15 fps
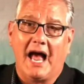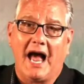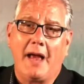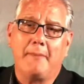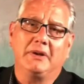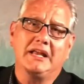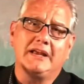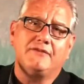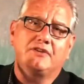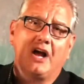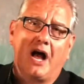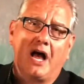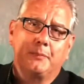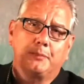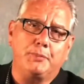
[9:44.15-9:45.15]
I believe
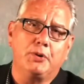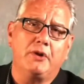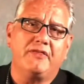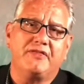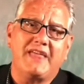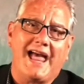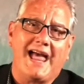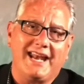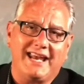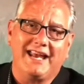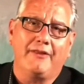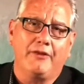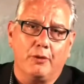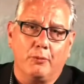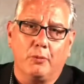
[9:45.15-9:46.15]
God put that
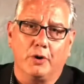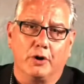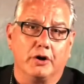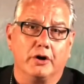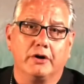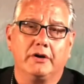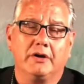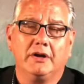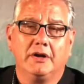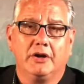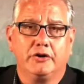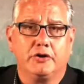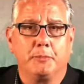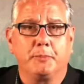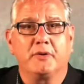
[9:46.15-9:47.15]
in the Word
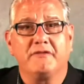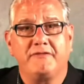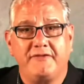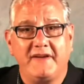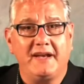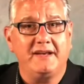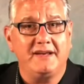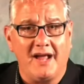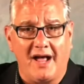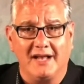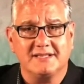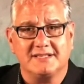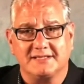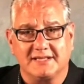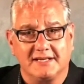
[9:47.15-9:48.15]
to prevent
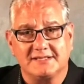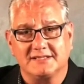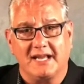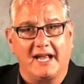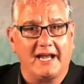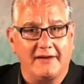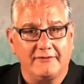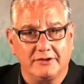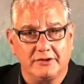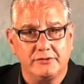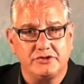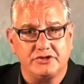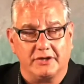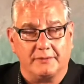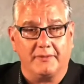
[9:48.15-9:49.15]
nonsense like
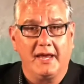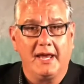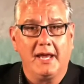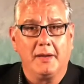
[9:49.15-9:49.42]
evolution,